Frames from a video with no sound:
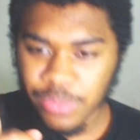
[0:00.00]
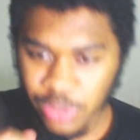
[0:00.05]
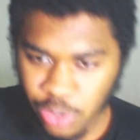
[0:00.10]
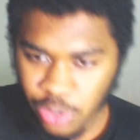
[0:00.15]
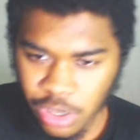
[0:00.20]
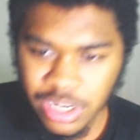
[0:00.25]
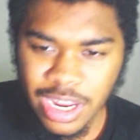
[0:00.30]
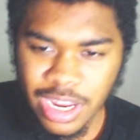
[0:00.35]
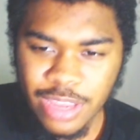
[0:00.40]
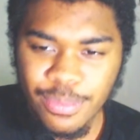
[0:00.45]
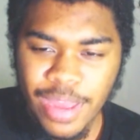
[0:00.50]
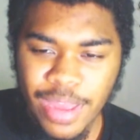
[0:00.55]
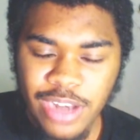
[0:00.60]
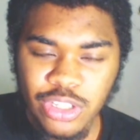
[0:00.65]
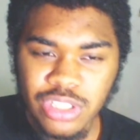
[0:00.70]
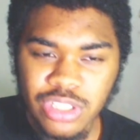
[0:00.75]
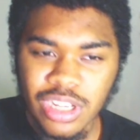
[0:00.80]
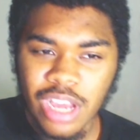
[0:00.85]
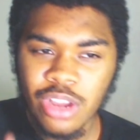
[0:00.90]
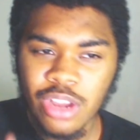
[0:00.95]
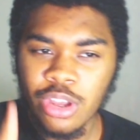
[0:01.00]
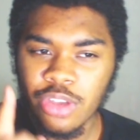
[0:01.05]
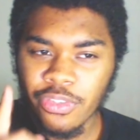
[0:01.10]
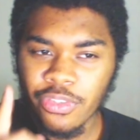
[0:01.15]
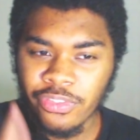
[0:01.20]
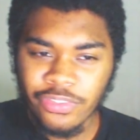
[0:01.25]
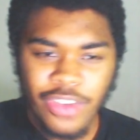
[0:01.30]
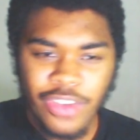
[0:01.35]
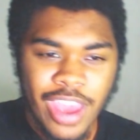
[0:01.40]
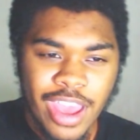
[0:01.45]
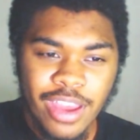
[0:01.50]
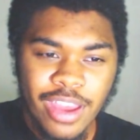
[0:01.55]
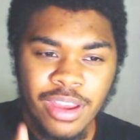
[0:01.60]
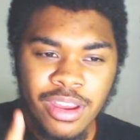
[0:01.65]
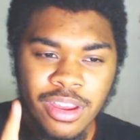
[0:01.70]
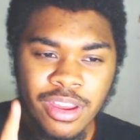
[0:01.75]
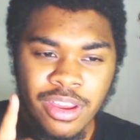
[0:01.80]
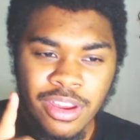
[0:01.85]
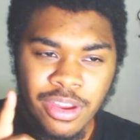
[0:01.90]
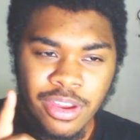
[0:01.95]
good that you mentioned that.
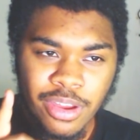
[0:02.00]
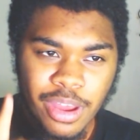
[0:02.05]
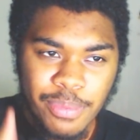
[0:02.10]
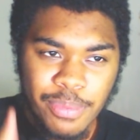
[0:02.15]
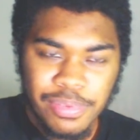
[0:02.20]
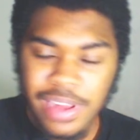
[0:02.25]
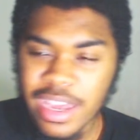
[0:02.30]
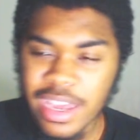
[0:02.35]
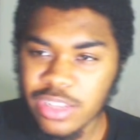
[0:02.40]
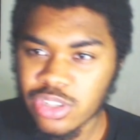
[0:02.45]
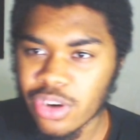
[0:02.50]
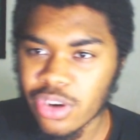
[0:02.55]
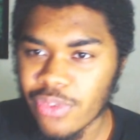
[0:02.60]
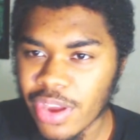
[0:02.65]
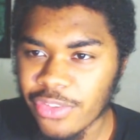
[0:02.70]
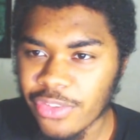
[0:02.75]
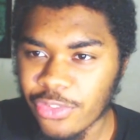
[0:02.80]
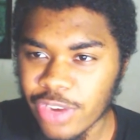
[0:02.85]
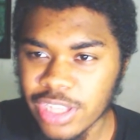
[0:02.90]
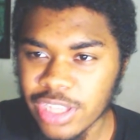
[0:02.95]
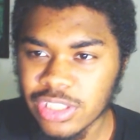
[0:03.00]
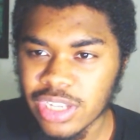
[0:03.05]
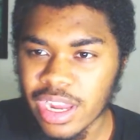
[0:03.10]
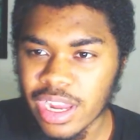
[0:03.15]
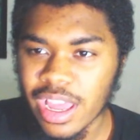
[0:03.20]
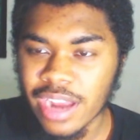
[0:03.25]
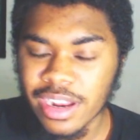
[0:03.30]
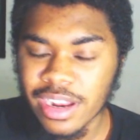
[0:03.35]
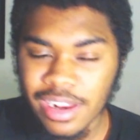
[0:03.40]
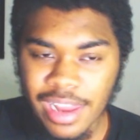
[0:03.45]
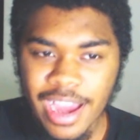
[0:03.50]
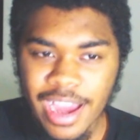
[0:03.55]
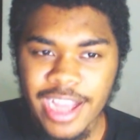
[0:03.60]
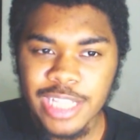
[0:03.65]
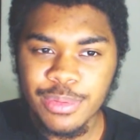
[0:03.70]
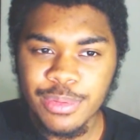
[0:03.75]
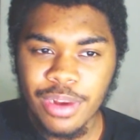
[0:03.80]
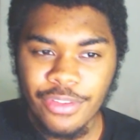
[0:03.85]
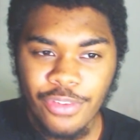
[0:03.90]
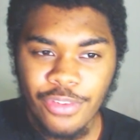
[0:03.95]
Fair play to the referees today and the
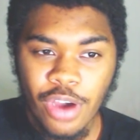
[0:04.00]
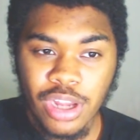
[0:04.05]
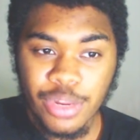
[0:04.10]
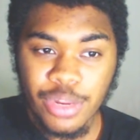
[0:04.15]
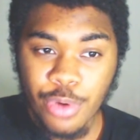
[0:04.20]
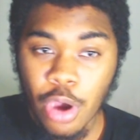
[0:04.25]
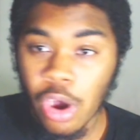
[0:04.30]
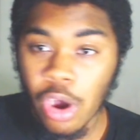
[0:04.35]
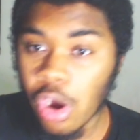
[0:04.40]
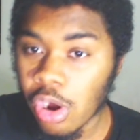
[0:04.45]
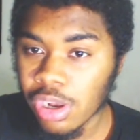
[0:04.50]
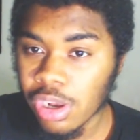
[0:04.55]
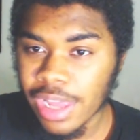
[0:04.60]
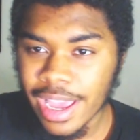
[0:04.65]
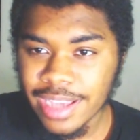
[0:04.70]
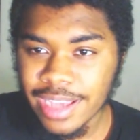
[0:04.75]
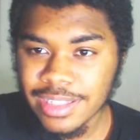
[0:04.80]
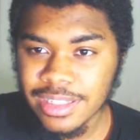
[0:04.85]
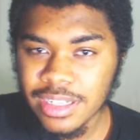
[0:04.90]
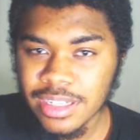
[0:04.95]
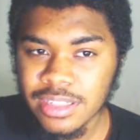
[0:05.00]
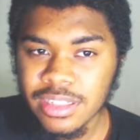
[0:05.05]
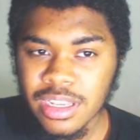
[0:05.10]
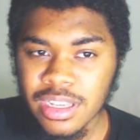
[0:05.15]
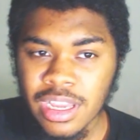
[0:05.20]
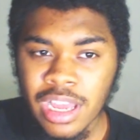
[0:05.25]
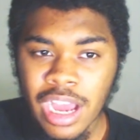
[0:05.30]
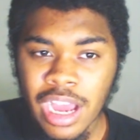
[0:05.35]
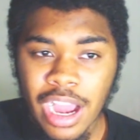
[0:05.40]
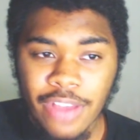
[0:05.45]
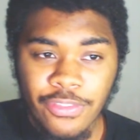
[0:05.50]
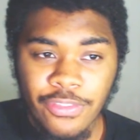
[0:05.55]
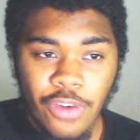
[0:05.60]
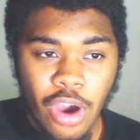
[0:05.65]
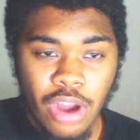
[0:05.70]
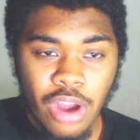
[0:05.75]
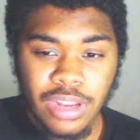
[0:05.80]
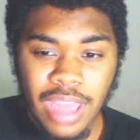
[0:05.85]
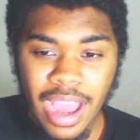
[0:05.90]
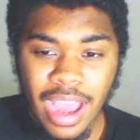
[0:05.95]
linesmen. I thought they were all excellent. I
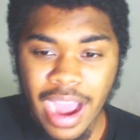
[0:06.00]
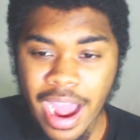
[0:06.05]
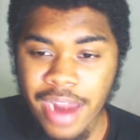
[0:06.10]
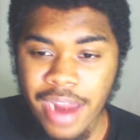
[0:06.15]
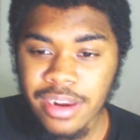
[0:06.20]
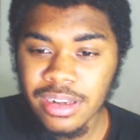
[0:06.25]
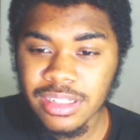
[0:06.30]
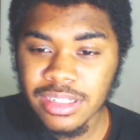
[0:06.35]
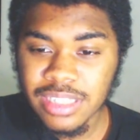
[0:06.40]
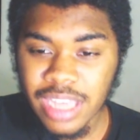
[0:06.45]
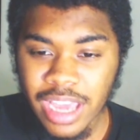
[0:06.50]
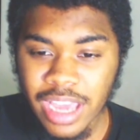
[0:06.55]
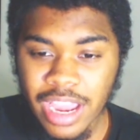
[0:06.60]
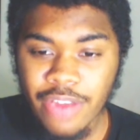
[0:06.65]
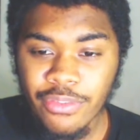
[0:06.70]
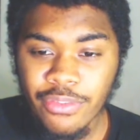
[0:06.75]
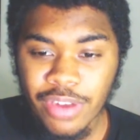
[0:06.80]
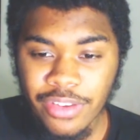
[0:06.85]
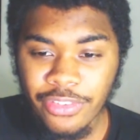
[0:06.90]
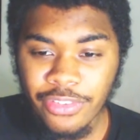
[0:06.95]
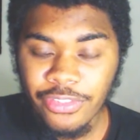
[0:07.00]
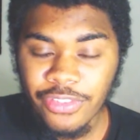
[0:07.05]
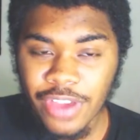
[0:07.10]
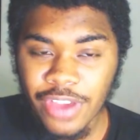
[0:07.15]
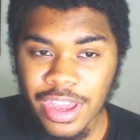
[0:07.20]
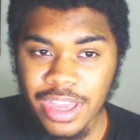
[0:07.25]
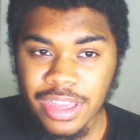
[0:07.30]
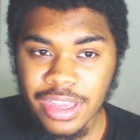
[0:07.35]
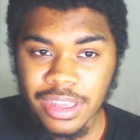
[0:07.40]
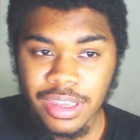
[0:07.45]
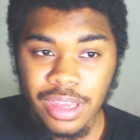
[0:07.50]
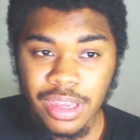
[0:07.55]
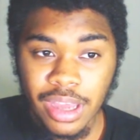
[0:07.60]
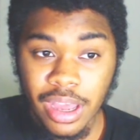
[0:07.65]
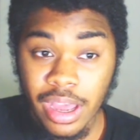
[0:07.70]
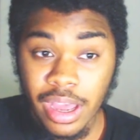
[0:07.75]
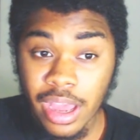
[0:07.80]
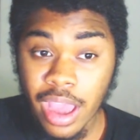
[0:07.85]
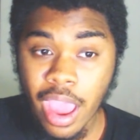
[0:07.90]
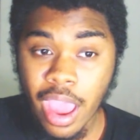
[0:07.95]
thought they handled everything
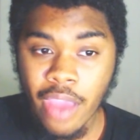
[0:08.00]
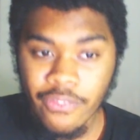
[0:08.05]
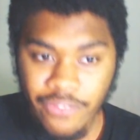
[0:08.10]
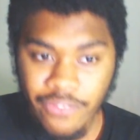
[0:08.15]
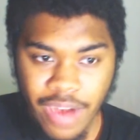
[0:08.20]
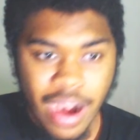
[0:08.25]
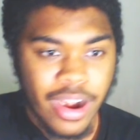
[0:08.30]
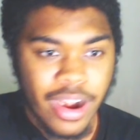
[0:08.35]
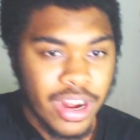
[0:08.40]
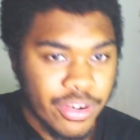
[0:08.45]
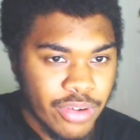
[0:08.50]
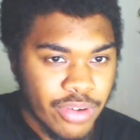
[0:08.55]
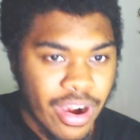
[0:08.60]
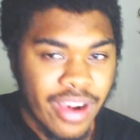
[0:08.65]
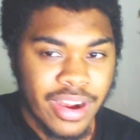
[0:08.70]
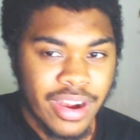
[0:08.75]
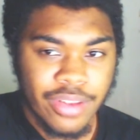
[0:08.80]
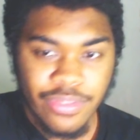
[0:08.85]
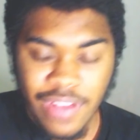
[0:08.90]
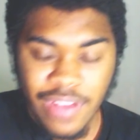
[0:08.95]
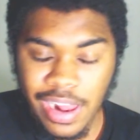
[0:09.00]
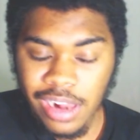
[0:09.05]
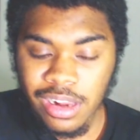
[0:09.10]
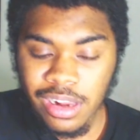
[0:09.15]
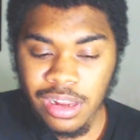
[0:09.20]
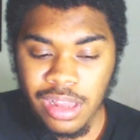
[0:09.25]
very, very well.